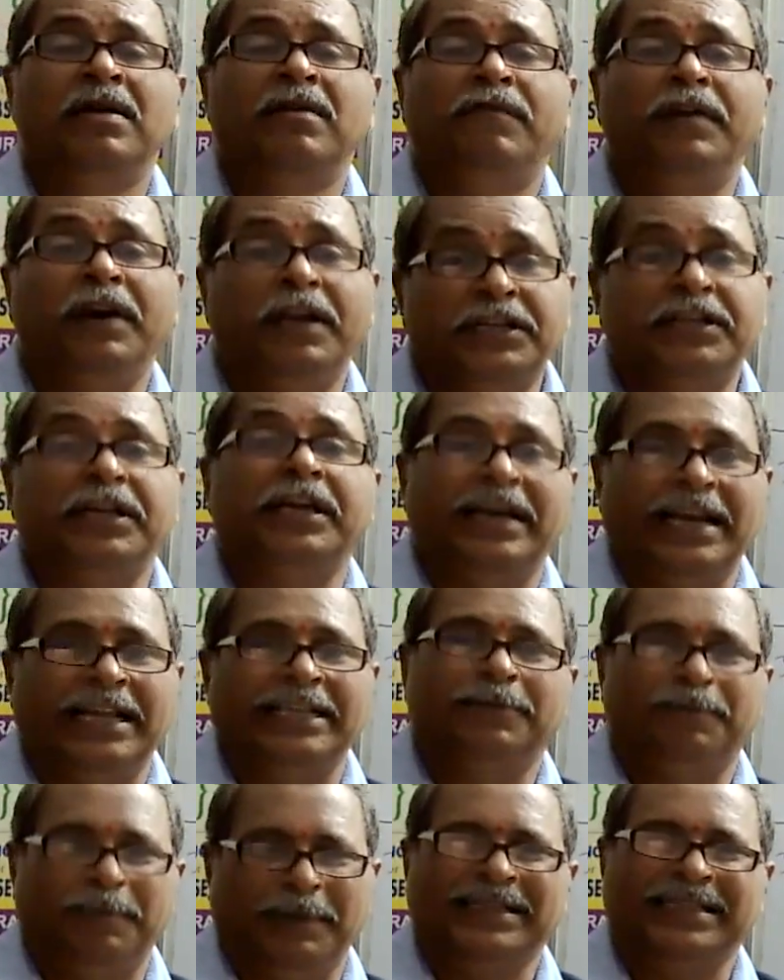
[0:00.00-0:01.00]

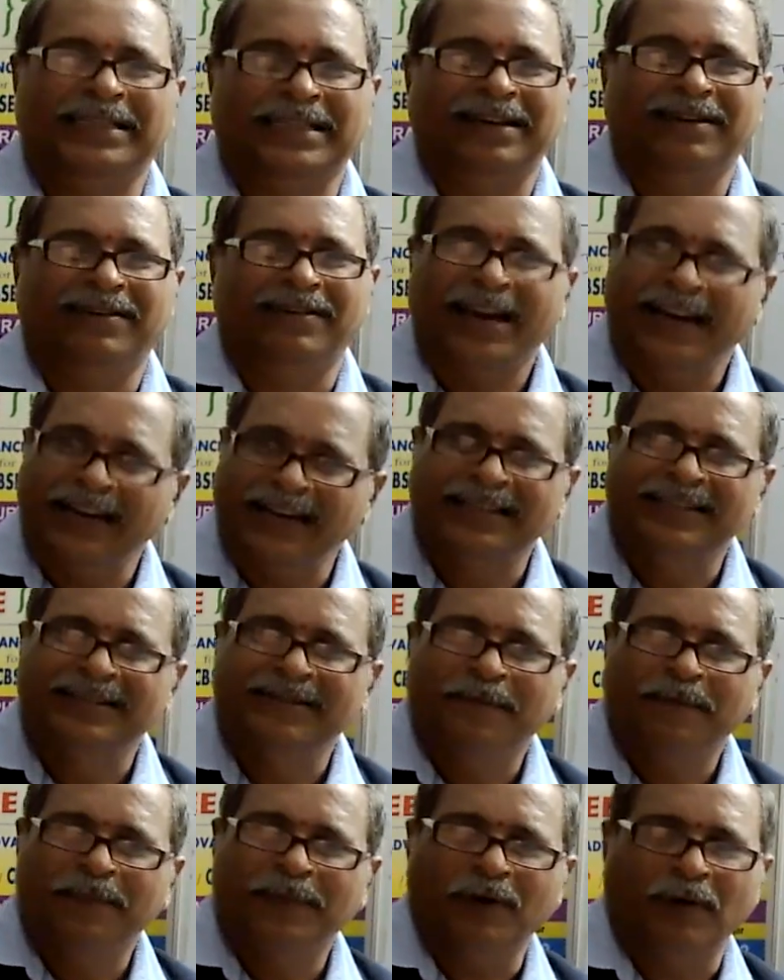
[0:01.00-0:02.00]
Frictionless piston, right?
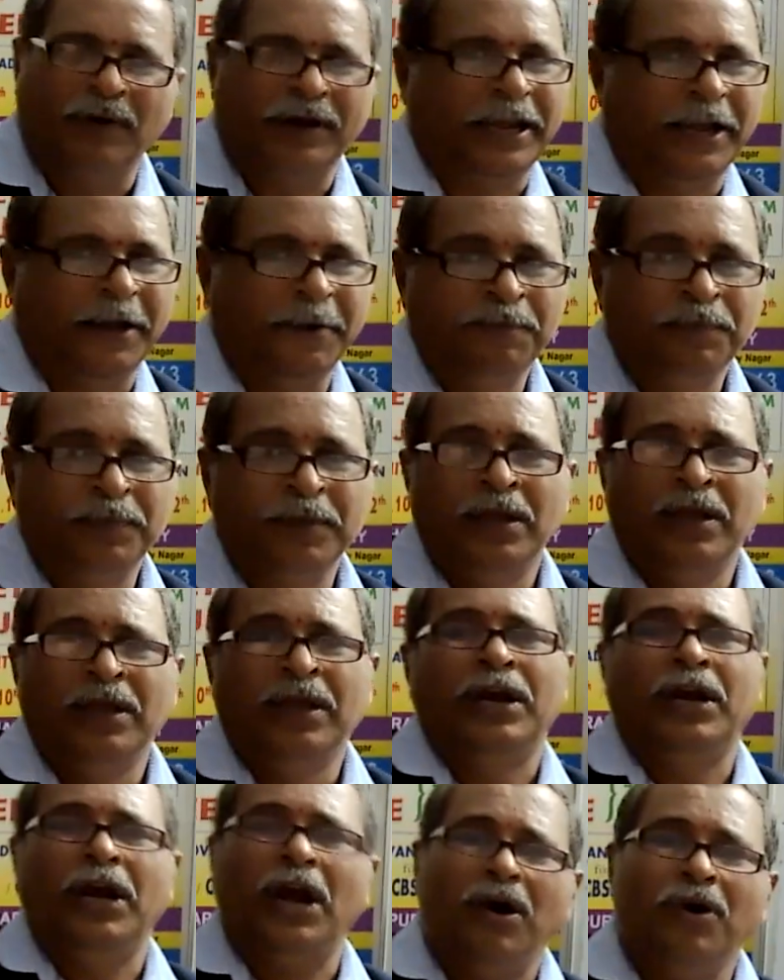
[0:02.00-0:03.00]
Okay.
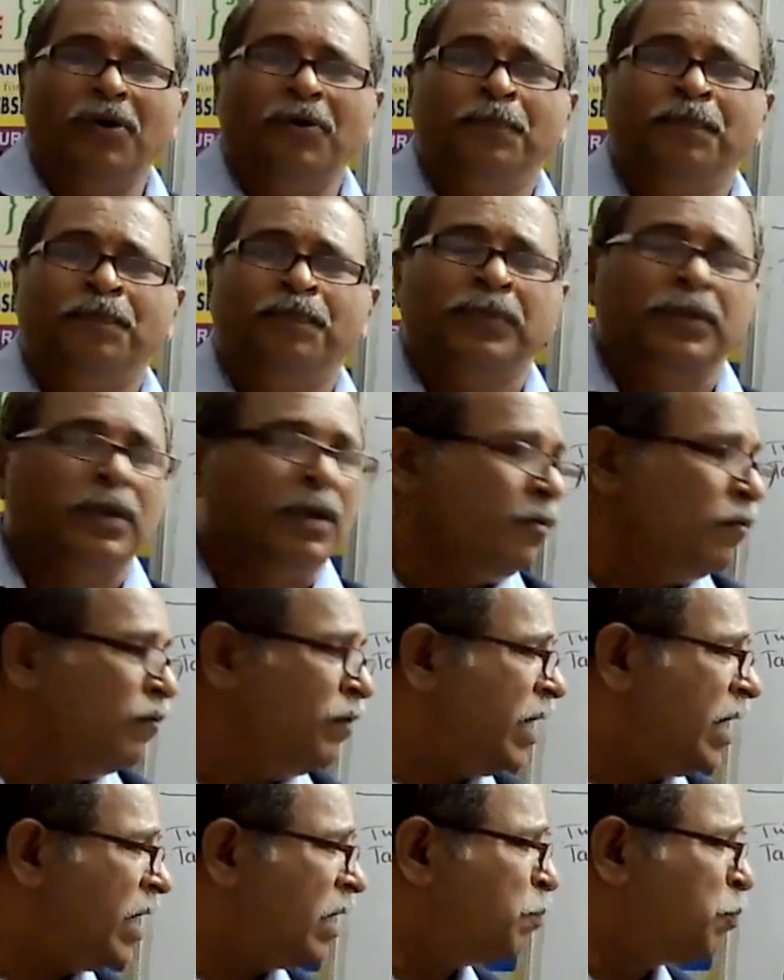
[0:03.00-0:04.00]
Now
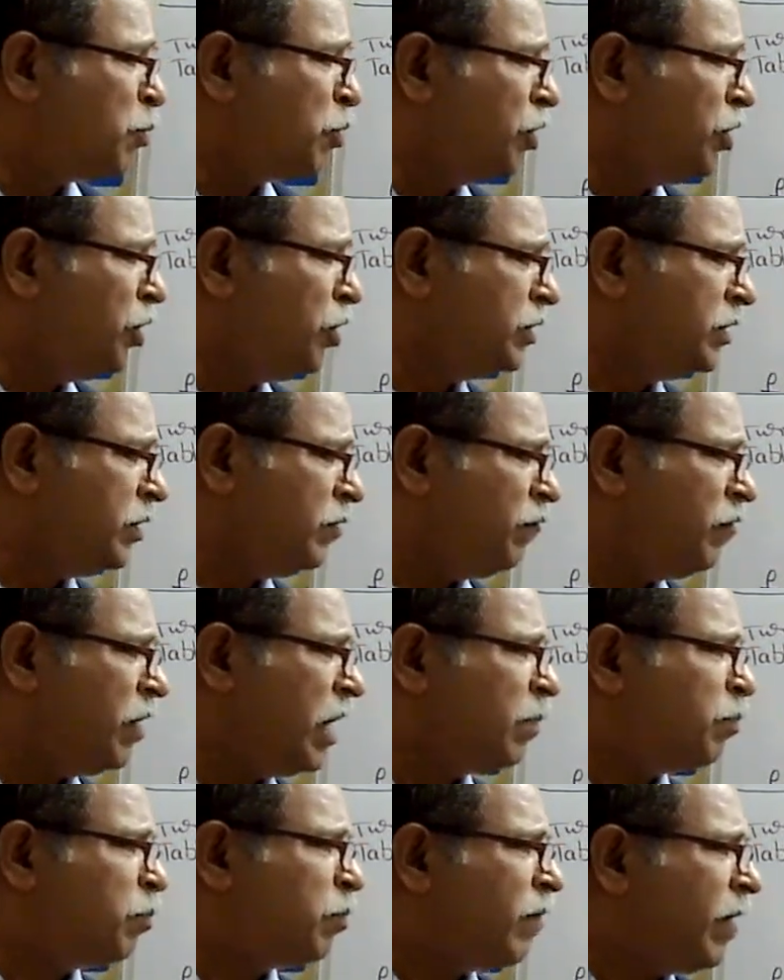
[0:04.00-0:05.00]
we are producing, we
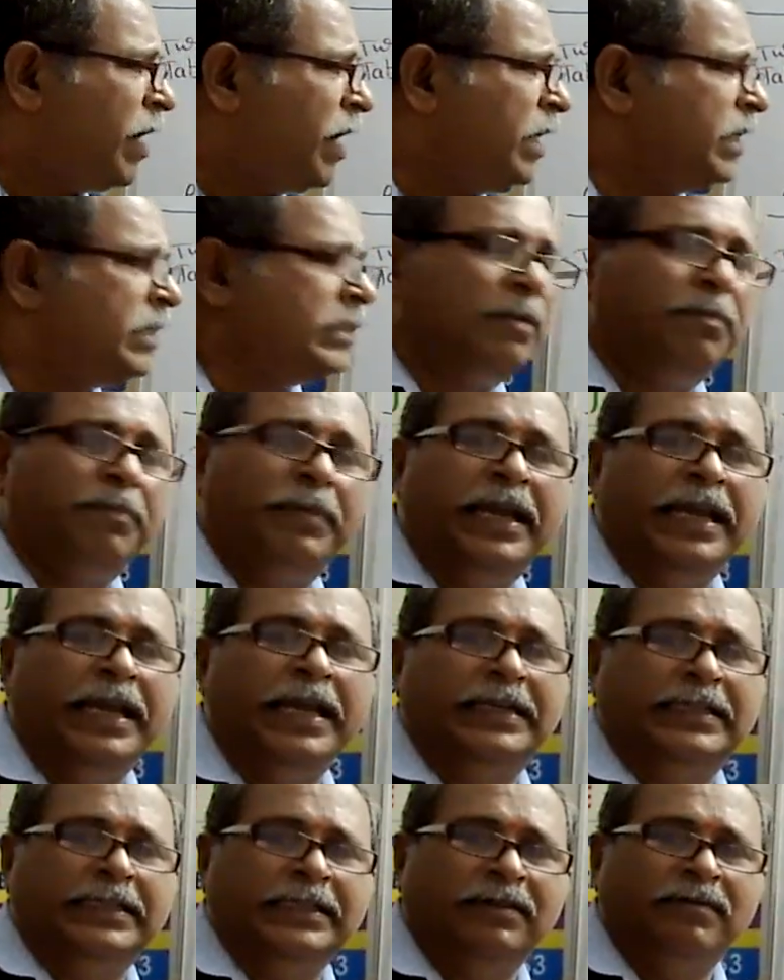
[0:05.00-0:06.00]
are providing some
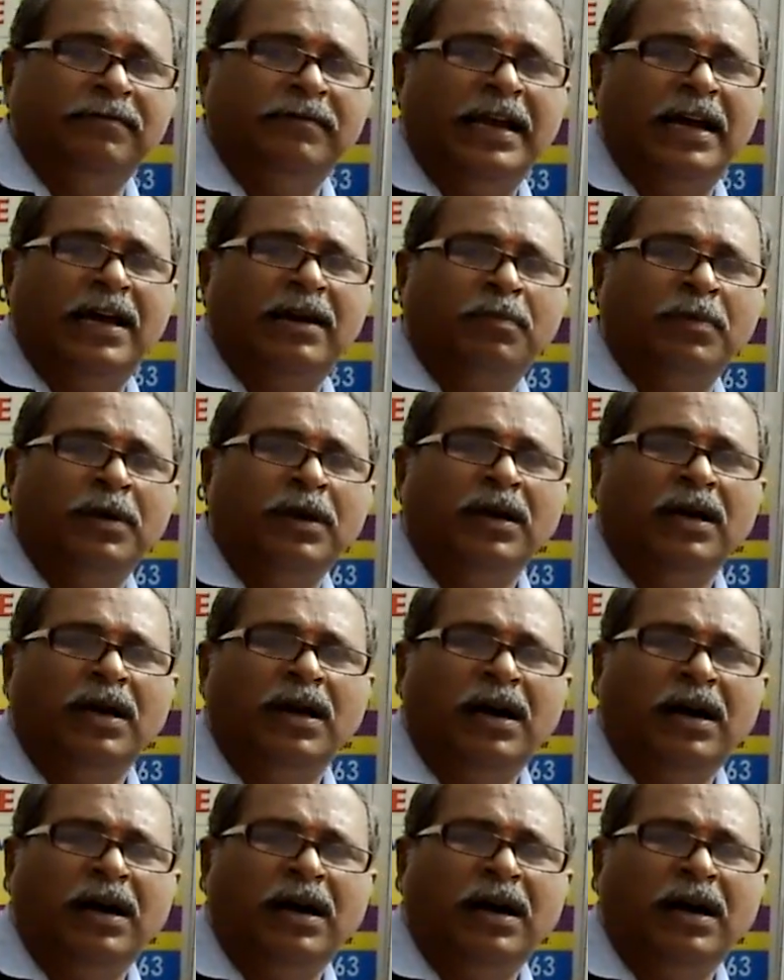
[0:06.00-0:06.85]
heat. We are